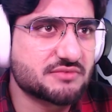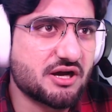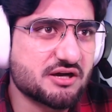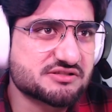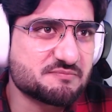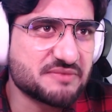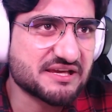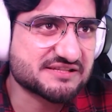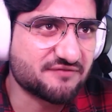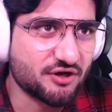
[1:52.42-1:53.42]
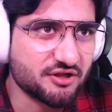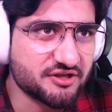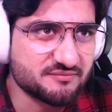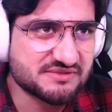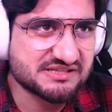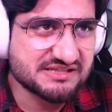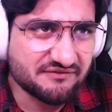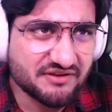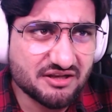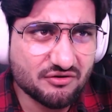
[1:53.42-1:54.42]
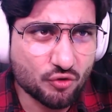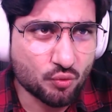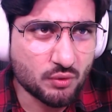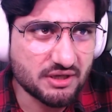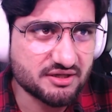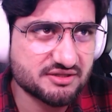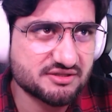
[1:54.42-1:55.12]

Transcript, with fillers: Awesome Mix Volume seven or one?